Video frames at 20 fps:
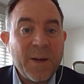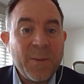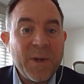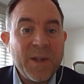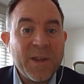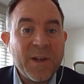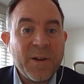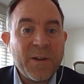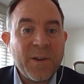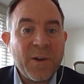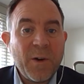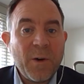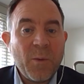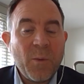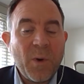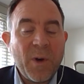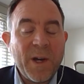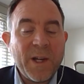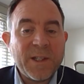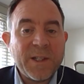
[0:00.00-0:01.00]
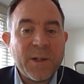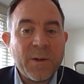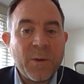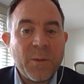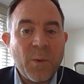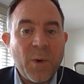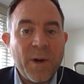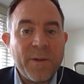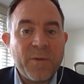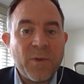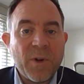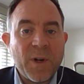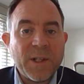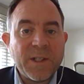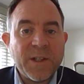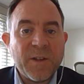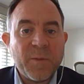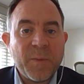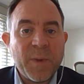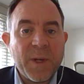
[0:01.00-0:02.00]
I mean, there there are a wide there are a wide
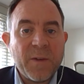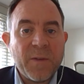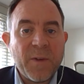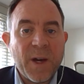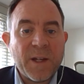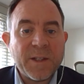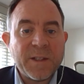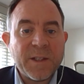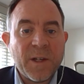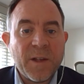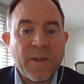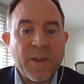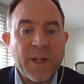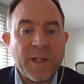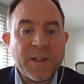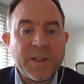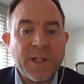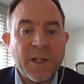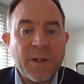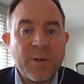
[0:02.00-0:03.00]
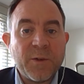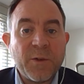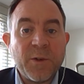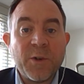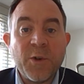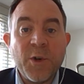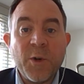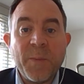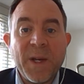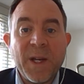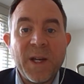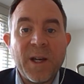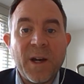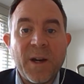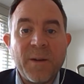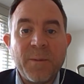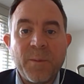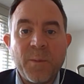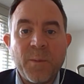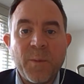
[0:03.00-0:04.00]
variety of P FAS, aren't there? So gr grouping,
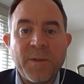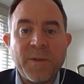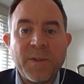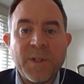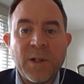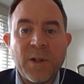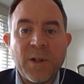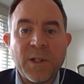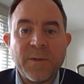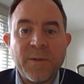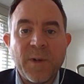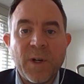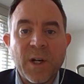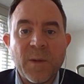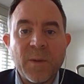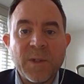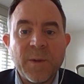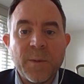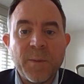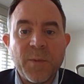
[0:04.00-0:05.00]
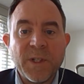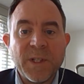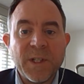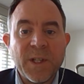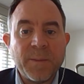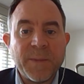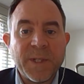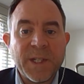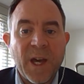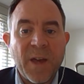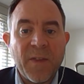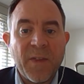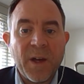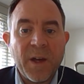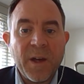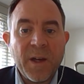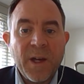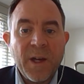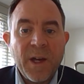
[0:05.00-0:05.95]
I, we've seen lots of arguments for putting them together.